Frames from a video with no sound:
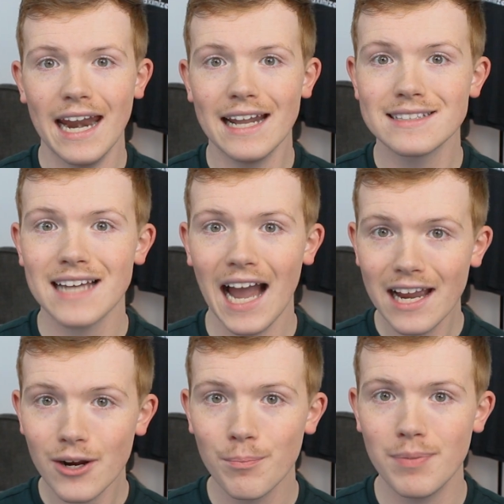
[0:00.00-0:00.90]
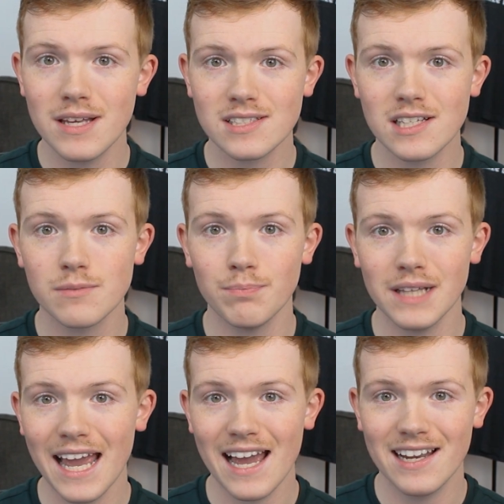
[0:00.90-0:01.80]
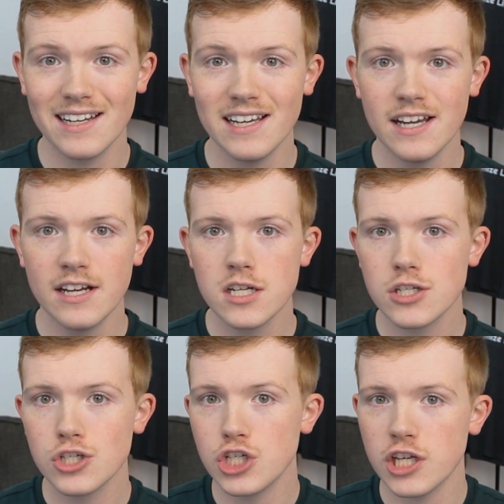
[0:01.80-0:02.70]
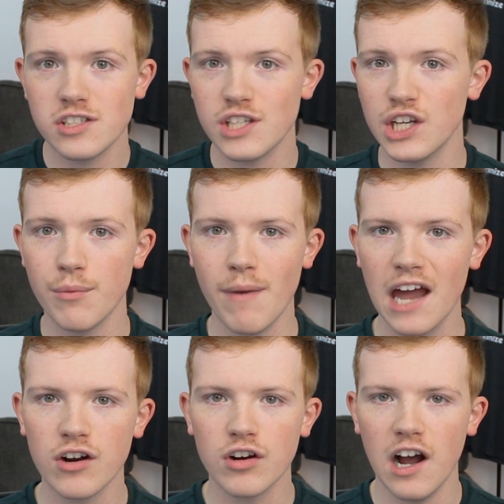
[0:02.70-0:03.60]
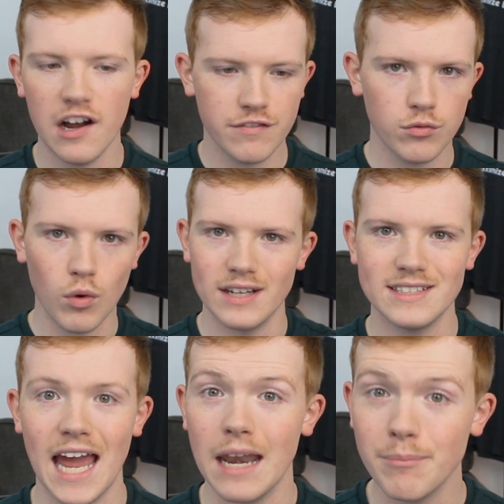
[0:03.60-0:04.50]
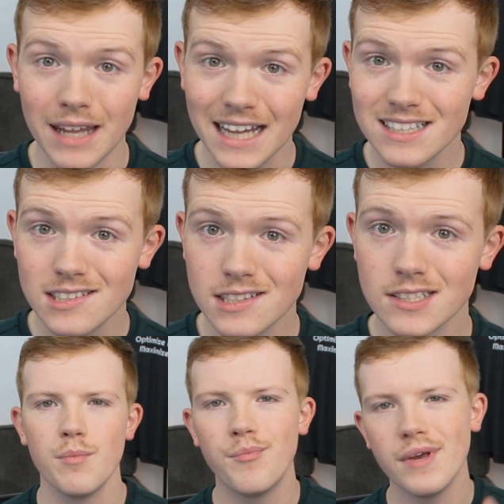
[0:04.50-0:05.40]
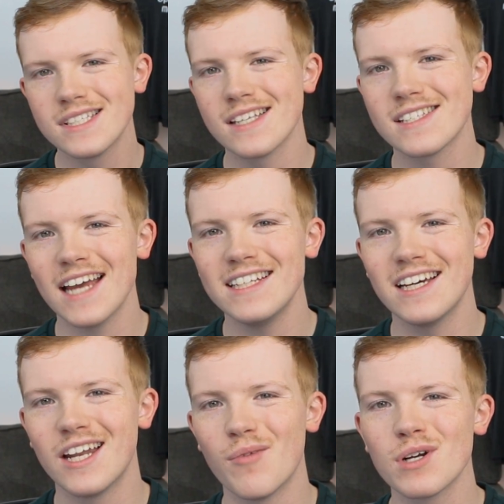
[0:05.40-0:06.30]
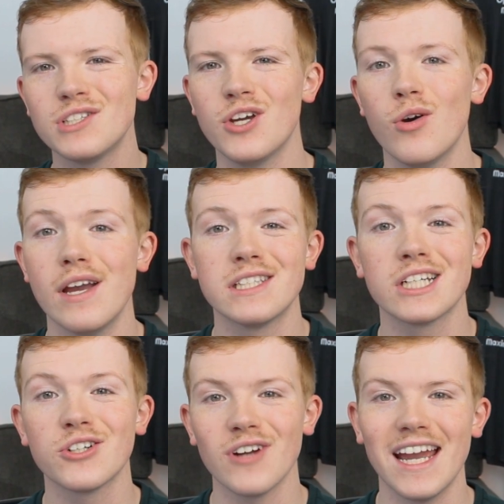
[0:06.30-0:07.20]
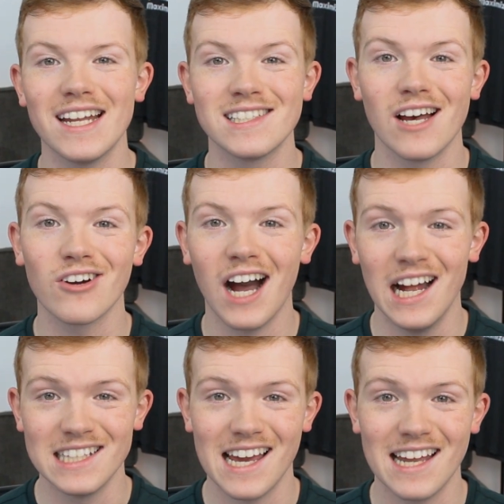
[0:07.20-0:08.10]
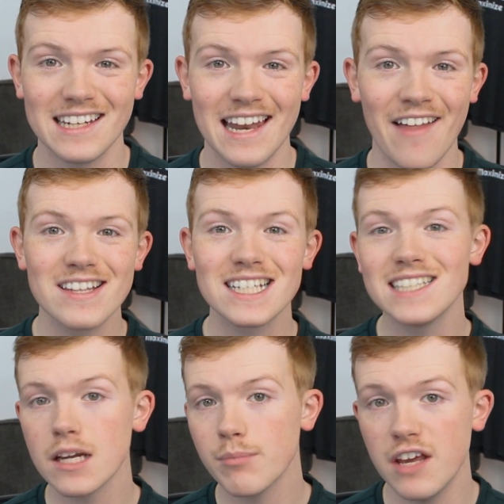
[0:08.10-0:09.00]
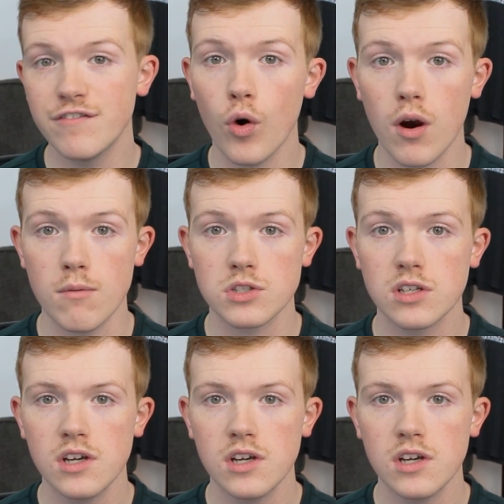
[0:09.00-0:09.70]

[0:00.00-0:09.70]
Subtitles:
an entire business plan just in the matter of, 10 minutes? Business idea number two is to create and sell content. Now this can take many forms.